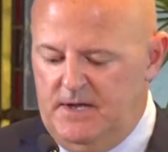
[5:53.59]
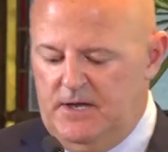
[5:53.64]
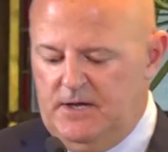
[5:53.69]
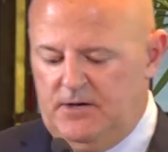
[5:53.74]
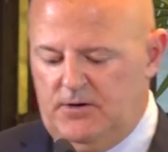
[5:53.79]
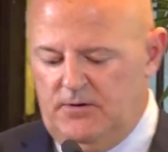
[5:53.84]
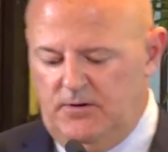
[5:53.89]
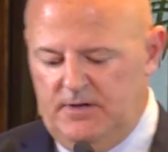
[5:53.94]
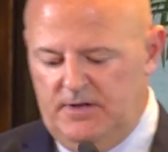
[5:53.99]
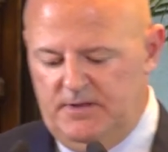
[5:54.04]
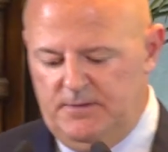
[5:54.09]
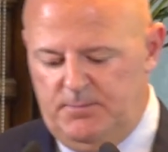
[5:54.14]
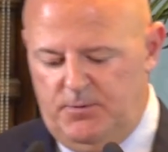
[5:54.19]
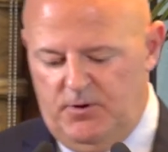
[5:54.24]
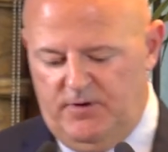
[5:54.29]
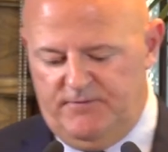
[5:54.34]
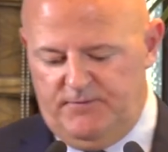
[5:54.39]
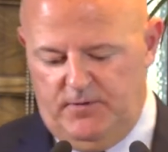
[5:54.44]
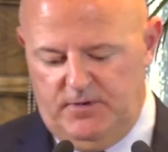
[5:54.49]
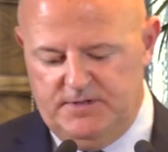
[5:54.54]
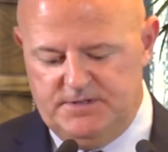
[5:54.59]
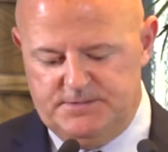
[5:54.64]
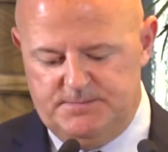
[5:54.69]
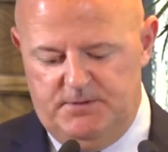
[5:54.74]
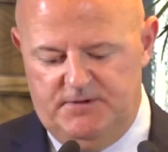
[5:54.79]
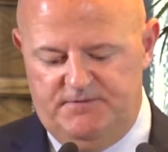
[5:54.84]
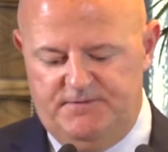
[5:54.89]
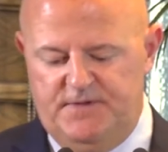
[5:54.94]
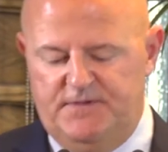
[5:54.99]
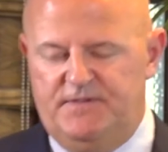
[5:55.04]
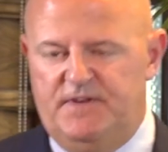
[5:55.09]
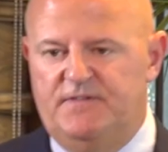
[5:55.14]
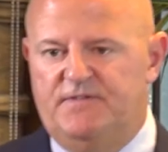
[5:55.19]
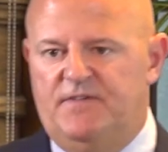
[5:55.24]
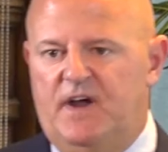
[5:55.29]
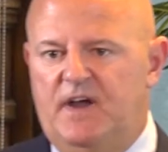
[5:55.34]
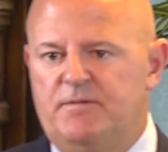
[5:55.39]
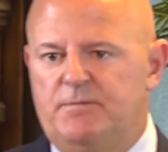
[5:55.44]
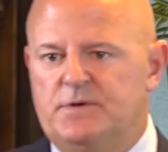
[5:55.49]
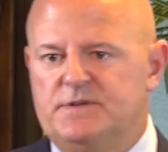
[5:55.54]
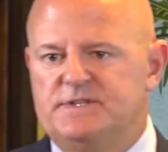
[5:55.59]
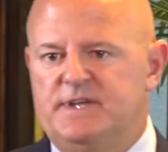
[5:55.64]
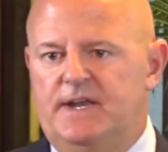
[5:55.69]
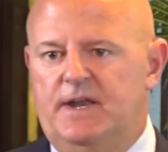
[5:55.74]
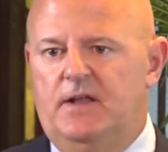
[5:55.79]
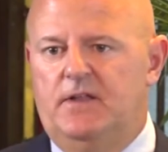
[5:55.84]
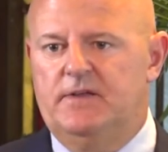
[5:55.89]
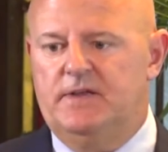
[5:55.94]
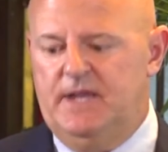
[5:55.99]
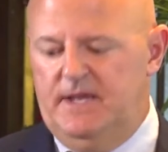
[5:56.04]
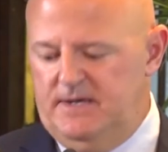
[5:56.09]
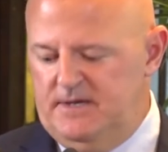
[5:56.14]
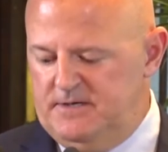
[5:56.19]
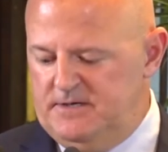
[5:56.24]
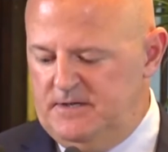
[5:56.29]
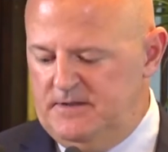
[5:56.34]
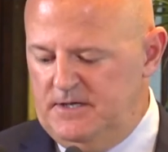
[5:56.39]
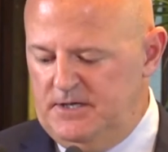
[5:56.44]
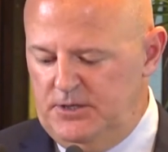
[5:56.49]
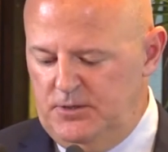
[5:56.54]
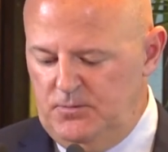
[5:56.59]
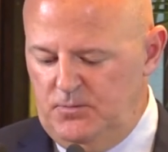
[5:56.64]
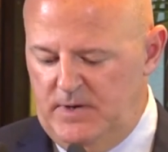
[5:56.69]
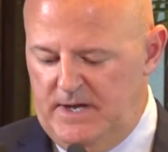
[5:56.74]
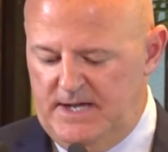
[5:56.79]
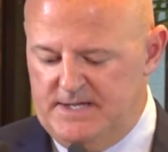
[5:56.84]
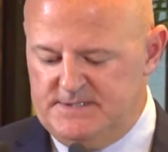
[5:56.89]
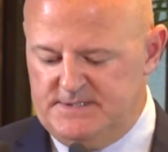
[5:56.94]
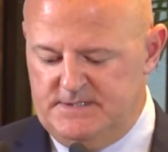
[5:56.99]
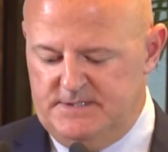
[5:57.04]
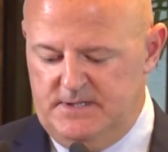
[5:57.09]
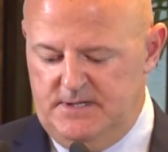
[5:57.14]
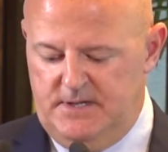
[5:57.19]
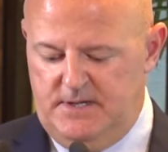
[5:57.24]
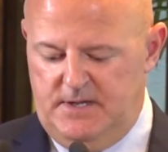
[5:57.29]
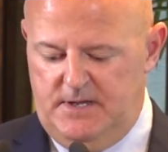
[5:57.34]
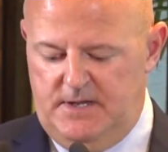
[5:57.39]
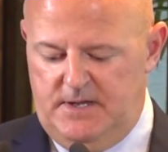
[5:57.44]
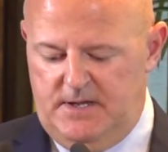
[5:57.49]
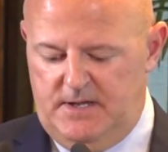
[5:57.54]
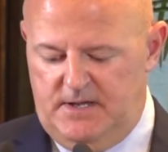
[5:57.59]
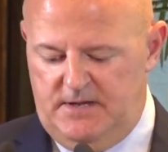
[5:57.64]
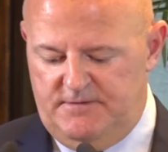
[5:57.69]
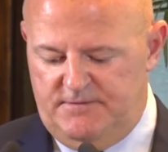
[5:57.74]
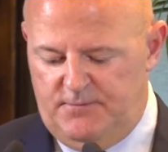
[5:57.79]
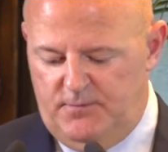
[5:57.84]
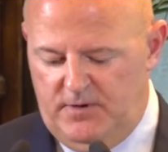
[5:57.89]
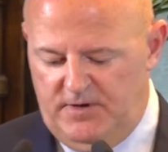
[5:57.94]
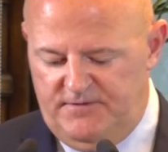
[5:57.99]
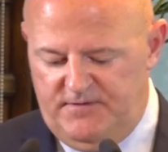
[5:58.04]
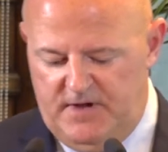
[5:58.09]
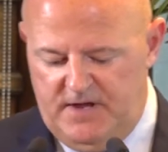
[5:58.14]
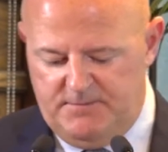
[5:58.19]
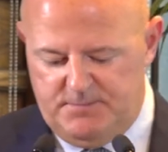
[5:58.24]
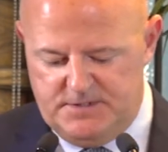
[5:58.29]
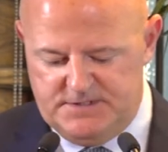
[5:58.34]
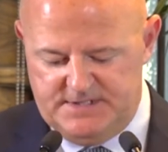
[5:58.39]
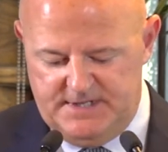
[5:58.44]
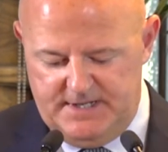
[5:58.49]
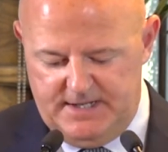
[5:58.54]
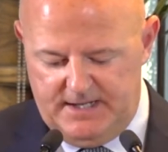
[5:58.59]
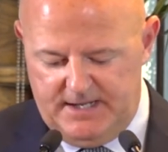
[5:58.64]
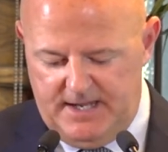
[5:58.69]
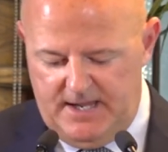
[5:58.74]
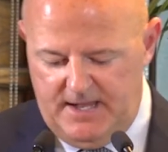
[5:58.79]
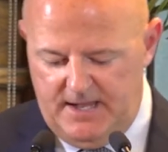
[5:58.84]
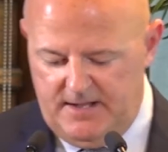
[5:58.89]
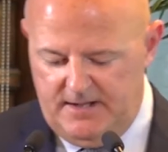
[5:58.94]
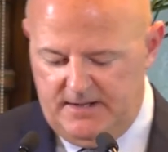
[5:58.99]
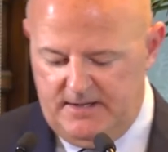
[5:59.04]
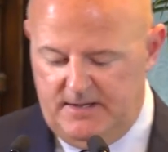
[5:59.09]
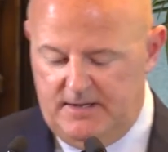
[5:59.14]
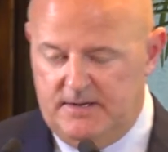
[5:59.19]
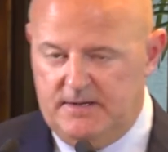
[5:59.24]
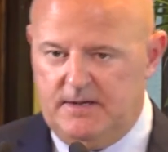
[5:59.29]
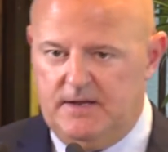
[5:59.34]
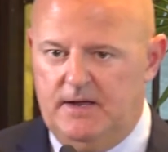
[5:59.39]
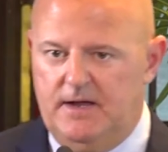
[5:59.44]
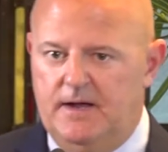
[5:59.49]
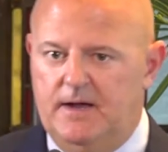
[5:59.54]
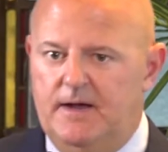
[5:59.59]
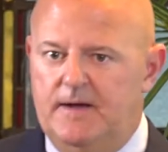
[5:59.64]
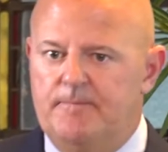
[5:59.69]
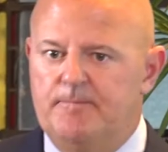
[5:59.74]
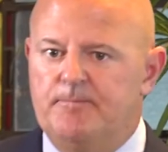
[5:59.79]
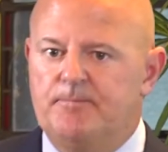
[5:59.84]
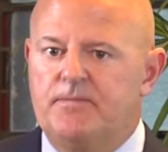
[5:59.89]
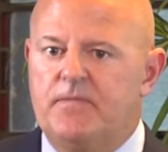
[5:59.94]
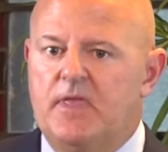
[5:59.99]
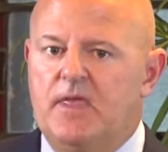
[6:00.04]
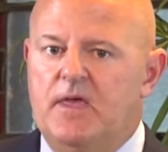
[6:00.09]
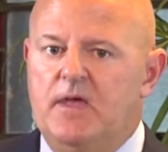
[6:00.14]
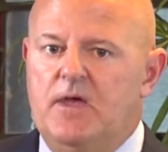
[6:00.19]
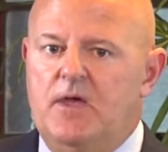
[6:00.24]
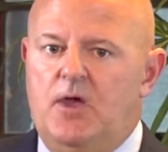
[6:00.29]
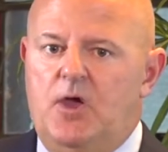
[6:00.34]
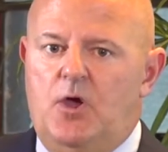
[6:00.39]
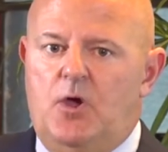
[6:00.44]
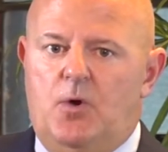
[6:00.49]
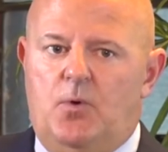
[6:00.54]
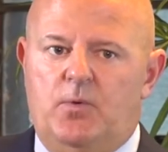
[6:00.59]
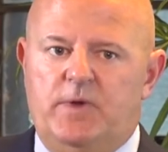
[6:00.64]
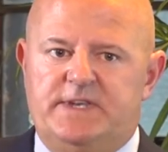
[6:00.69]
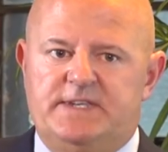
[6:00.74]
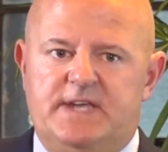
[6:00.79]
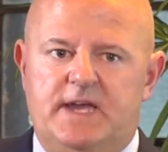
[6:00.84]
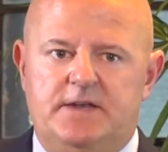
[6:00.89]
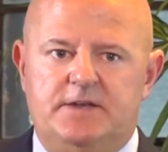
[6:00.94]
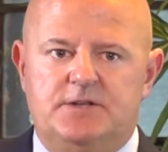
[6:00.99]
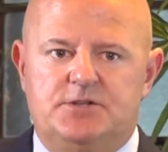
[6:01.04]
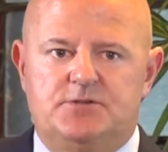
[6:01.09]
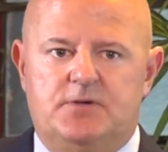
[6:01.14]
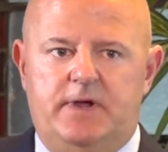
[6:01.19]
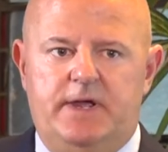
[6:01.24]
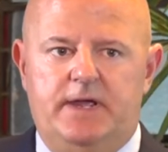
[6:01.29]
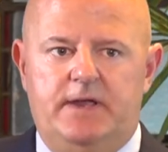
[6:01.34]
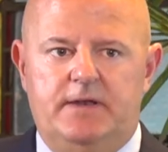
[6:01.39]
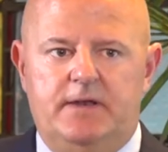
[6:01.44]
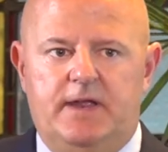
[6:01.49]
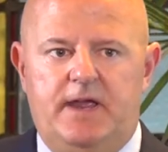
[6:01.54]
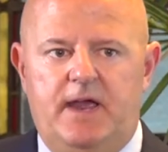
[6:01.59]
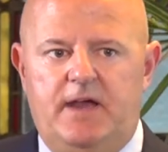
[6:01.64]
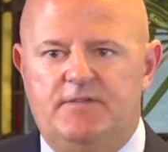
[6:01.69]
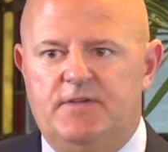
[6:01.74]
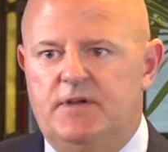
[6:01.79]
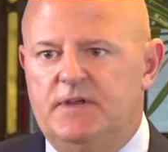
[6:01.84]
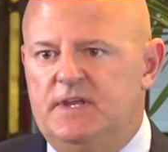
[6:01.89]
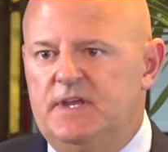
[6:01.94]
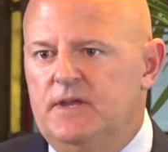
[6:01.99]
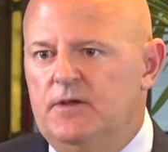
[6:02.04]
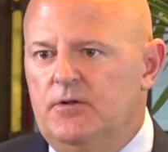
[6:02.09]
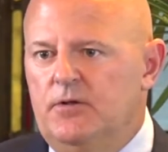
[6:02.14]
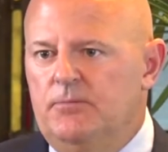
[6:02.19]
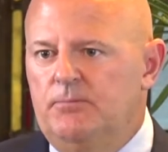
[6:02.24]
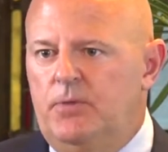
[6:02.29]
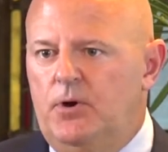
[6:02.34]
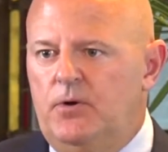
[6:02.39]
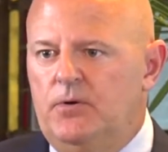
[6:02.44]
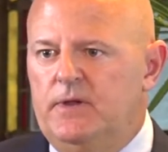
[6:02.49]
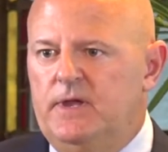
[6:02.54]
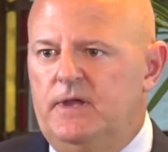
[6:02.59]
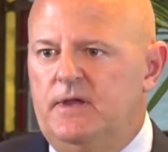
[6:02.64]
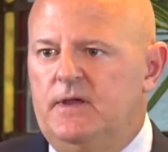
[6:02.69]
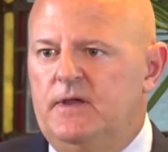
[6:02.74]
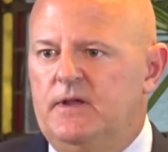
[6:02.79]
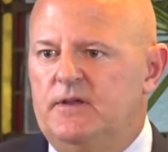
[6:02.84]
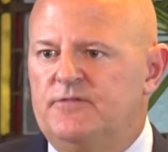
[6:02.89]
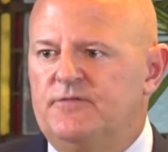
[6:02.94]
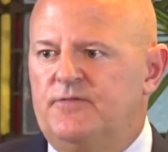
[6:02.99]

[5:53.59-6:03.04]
Currently, the portfolio is about 55% allocated to the U.S. and 45% in Canada. We tend to try and have a yield bogey as